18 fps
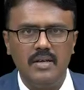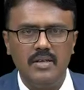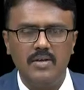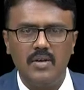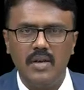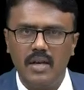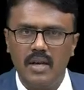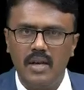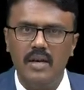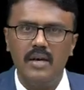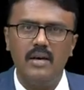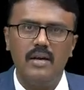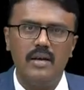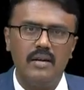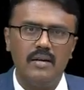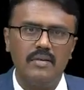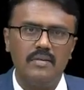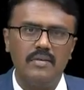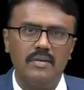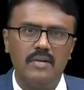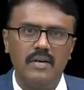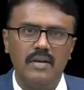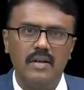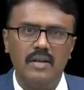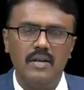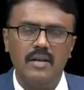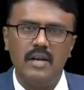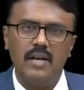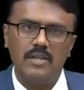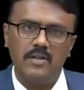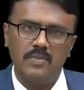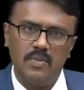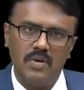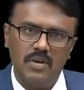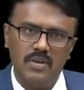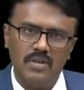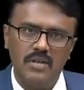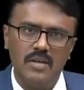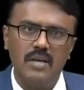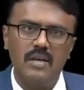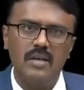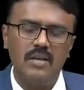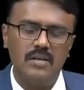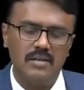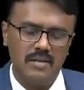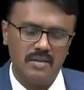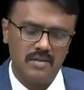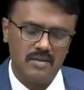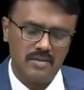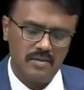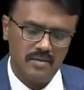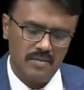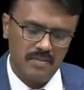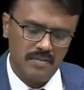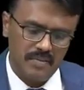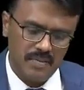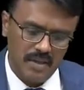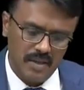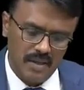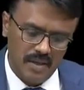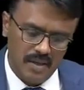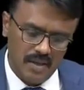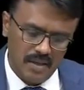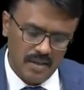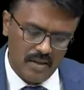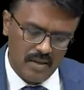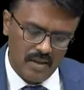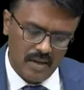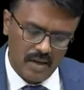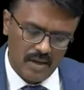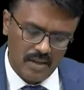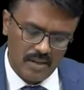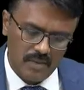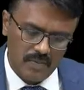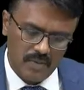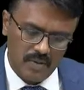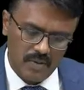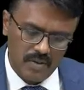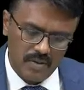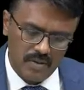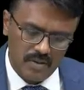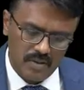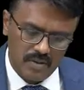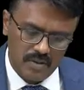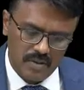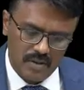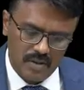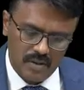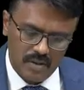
So here the response decreases. The response